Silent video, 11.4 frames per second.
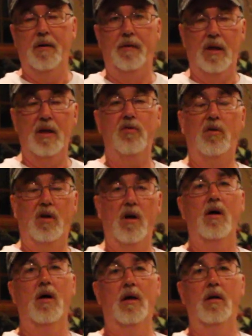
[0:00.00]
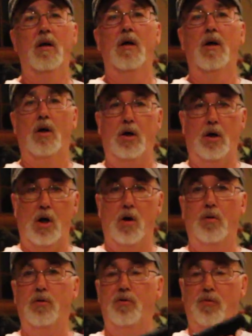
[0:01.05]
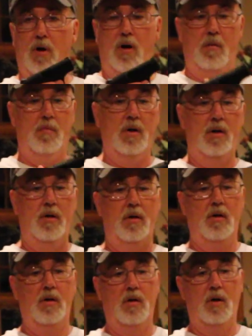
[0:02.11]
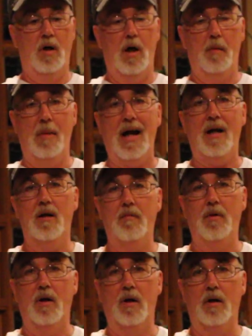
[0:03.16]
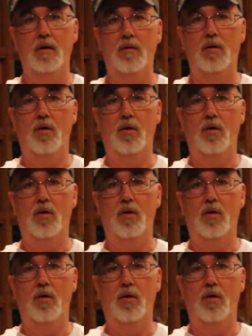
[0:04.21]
This gun goes from a backup gun,